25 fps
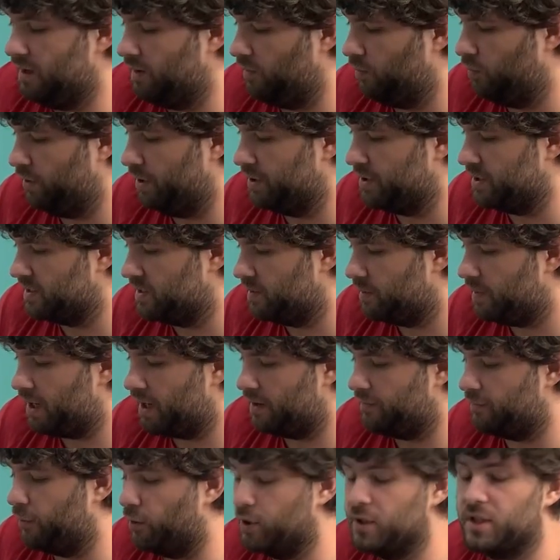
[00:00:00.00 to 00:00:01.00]
which is a bit
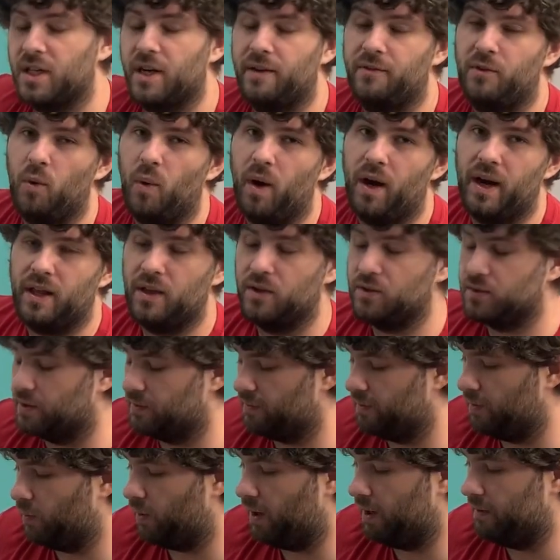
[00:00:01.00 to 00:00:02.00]
unfortunate if you want to use it
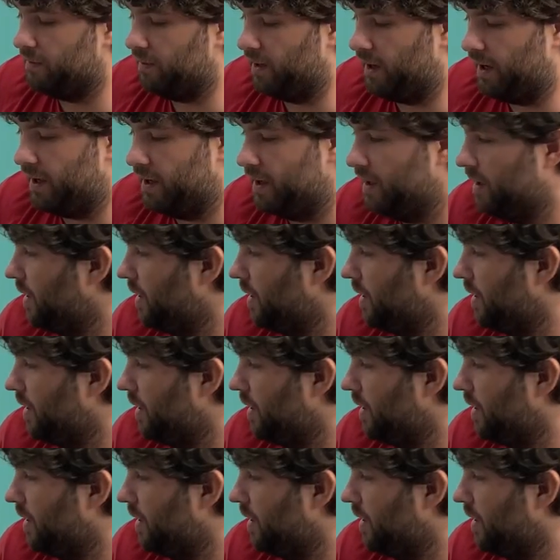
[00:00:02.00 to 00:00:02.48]
for Wi-Fi.